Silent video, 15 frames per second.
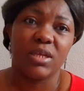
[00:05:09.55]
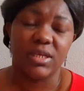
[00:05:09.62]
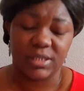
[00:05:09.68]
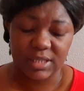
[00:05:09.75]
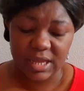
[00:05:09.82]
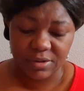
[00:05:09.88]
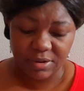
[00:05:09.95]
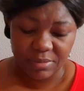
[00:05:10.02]
It's
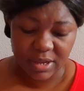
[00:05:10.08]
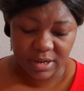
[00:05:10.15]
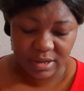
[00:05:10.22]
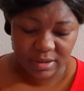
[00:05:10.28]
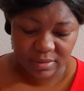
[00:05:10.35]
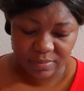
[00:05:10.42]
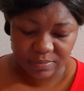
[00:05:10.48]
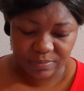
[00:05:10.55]
now
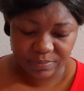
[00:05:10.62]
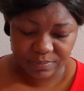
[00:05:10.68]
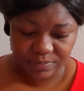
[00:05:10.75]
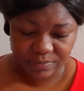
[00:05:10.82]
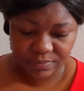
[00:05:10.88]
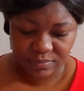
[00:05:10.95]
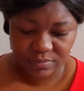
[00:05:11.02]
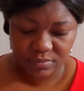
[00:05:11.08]

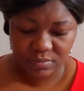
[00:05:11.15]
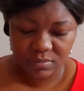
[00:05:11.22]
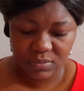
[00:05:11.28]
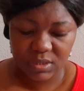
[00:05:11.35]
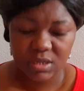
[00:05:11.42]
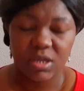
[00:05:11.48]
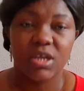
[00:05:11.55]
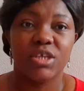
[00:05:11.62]
remaining,
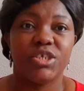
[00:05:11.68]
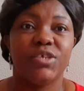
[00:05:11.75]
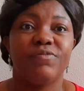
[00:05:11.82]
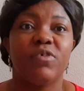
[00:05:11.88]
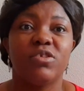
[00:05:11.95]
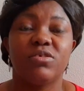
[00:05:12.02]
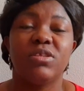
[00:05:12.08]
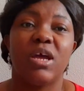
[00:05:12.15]
she's
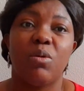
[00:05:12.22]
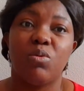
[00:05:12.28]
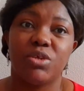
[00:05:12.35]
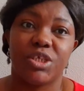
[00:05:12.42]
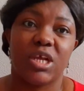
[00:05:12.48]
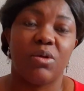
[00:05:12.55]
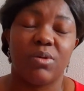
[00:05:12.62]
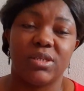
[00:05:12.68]
gotten her
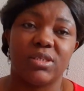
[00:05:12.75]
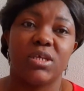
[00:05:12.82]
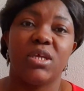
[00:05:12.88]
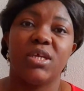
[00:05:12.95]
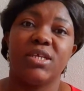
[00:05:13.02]
watch hours.